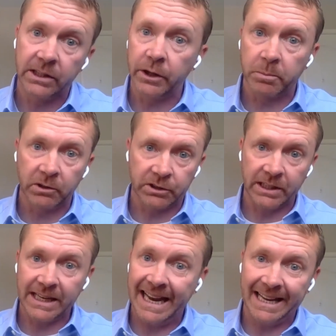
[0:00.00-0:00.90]
So the other
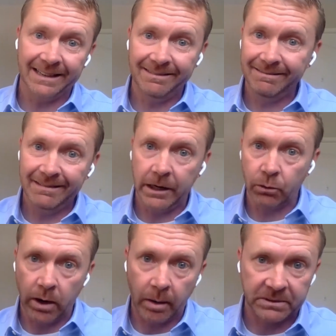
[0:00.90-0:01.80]
person can't
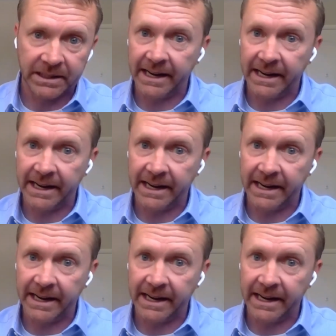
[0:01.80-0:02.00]
interrupt.